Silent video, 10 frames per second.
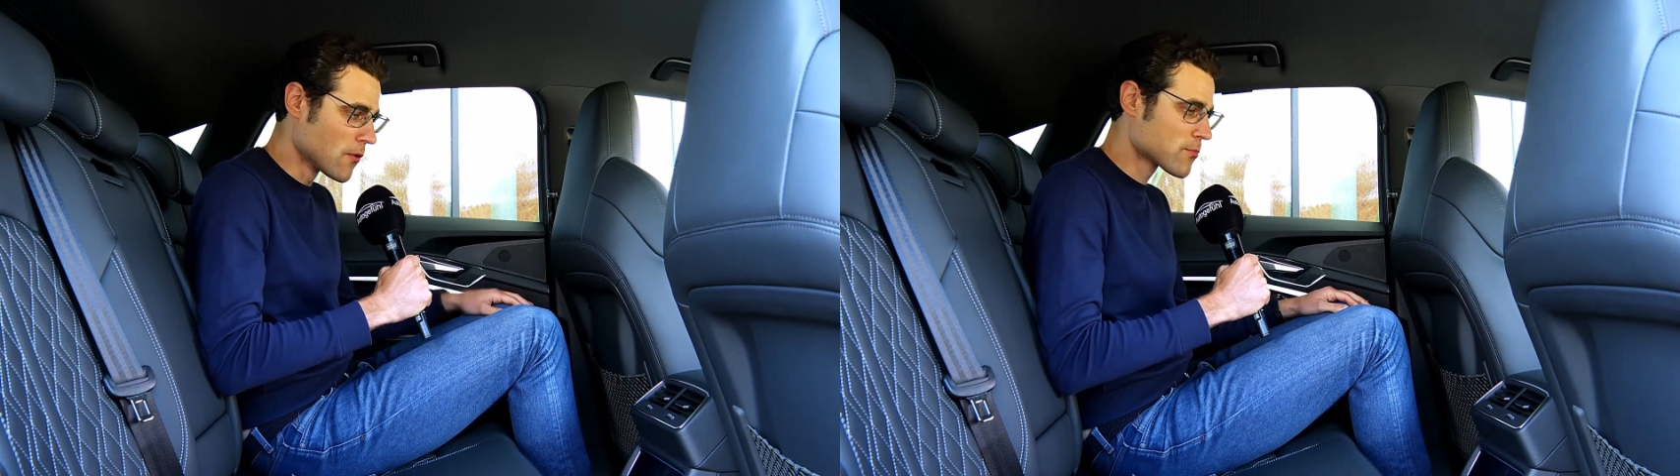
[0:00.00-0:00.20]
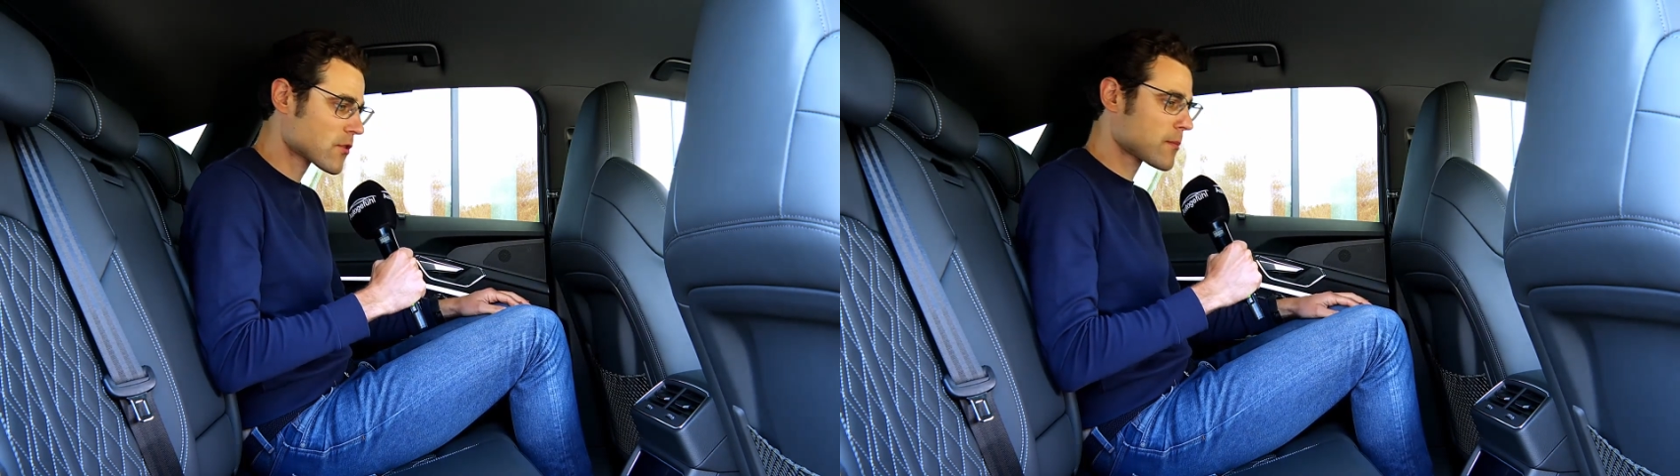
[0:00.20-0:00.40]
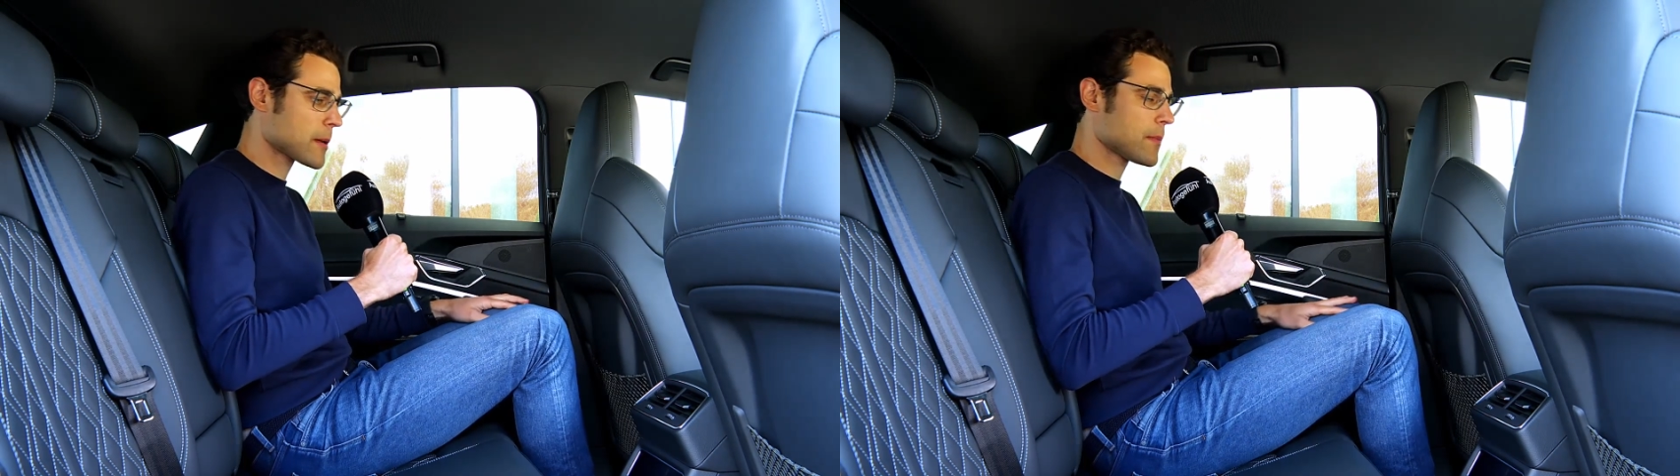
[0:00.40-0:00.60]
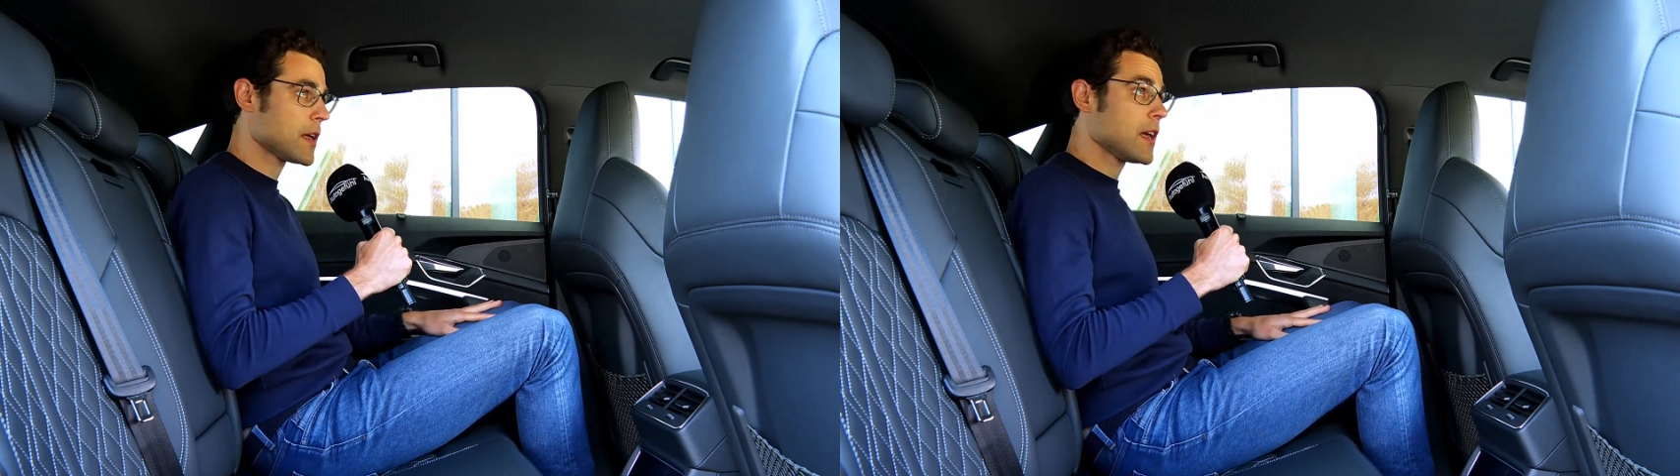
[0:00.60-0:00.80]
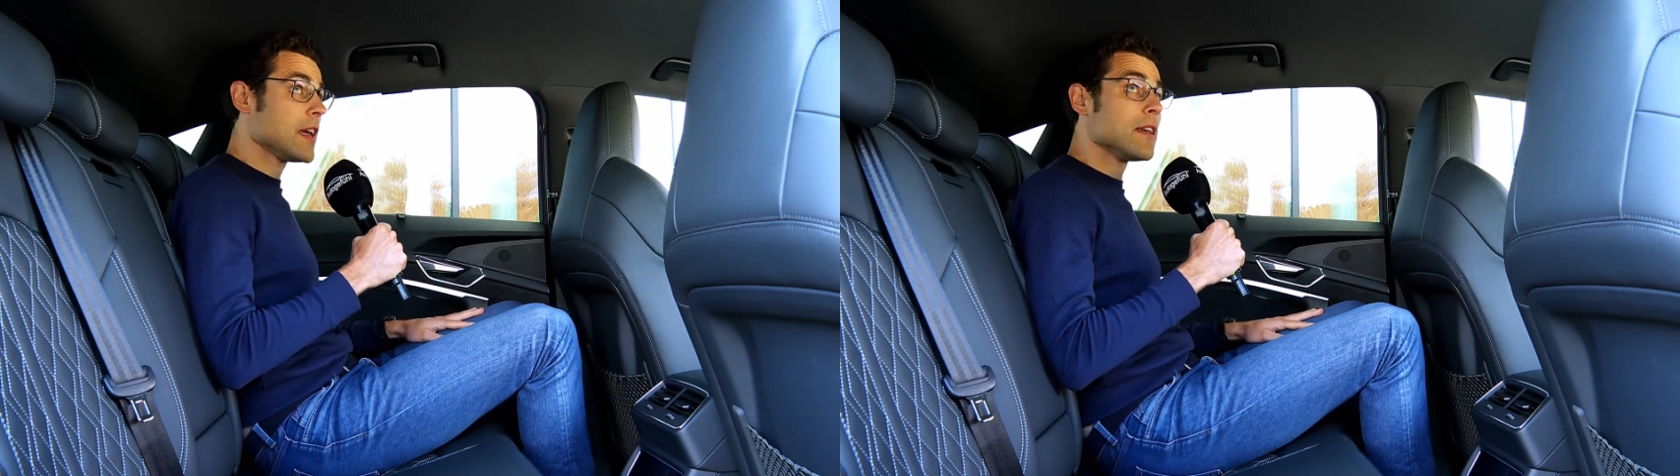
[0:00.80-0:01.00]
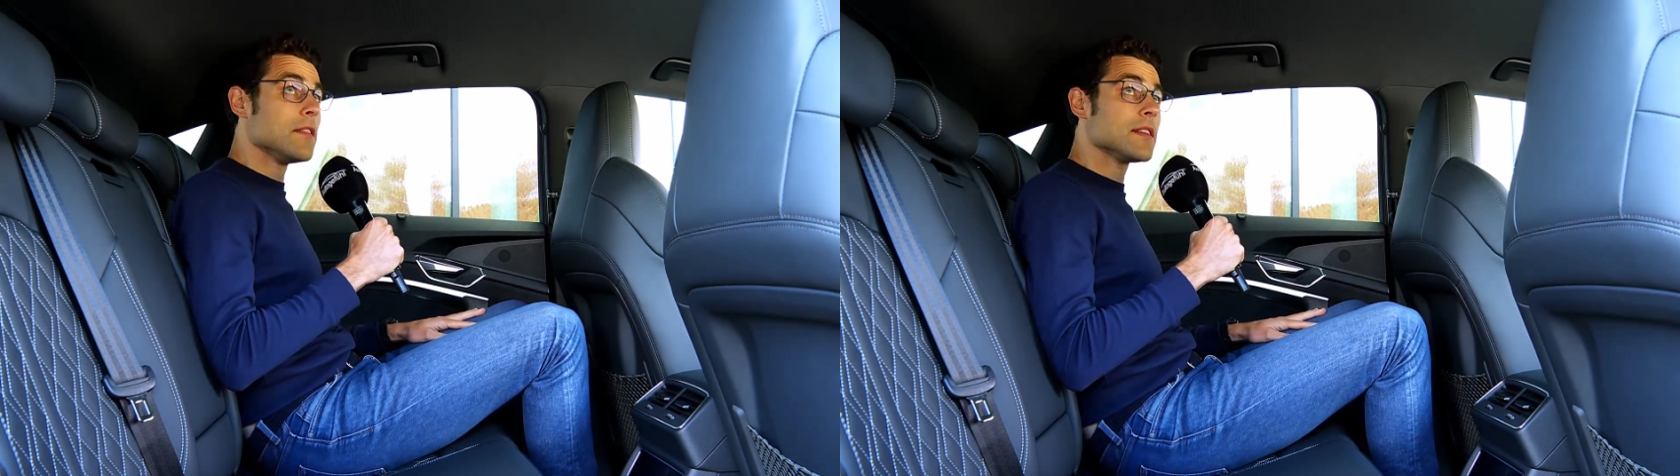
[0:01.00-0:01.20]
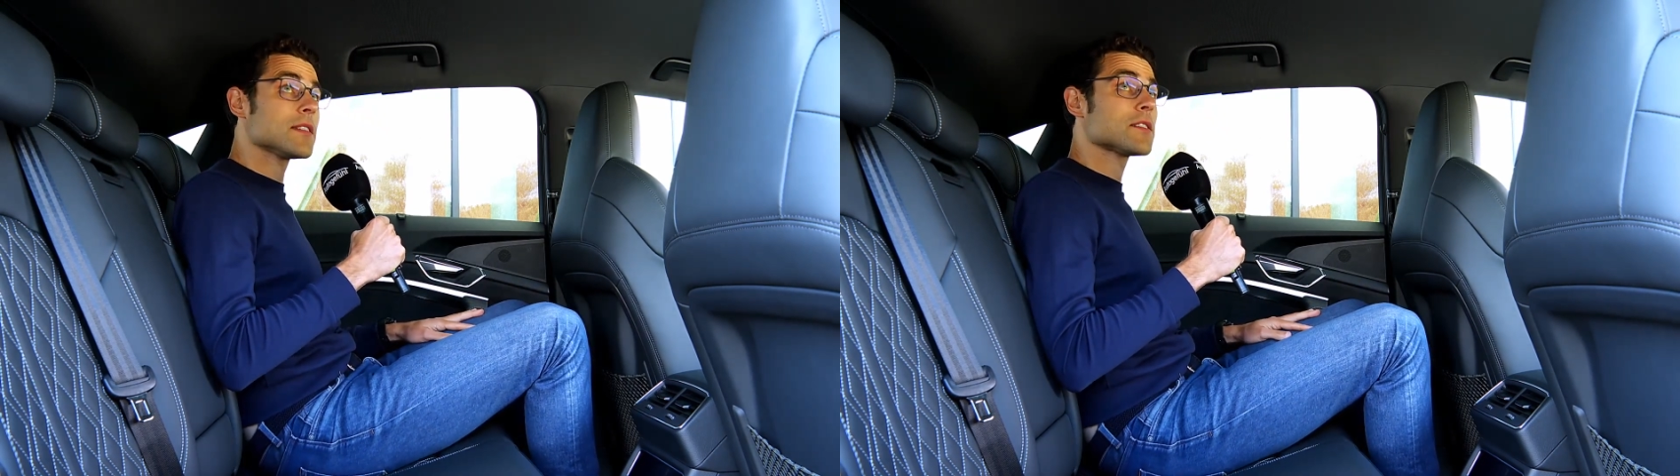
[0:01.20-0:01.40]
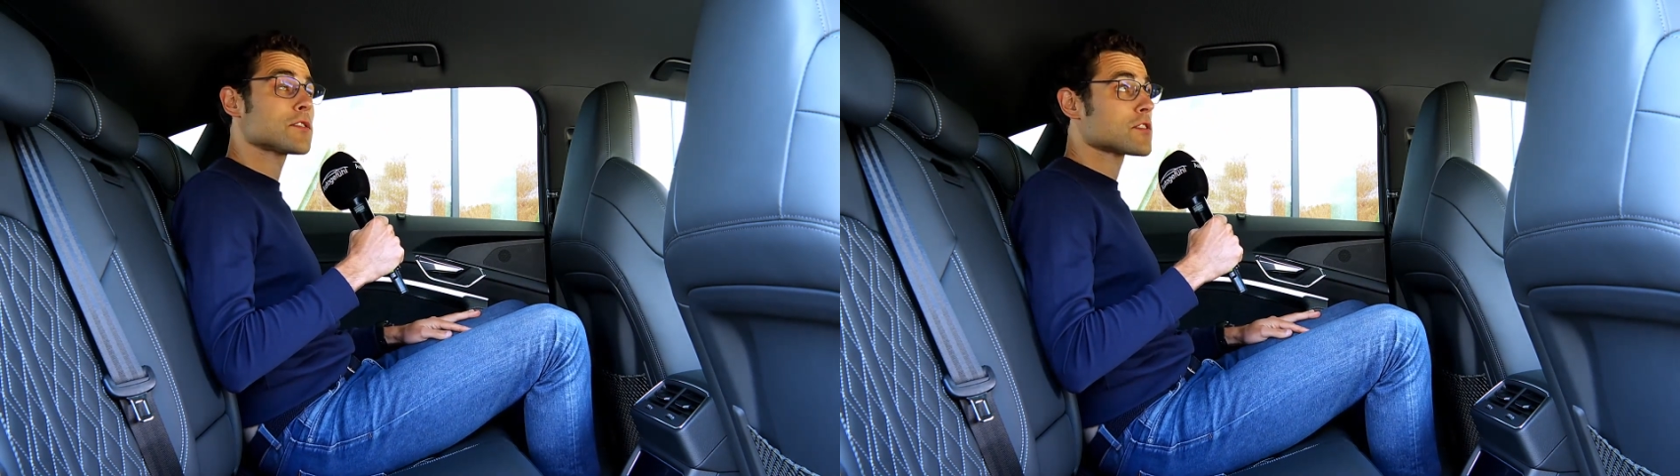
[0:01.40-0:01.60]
problem. This is the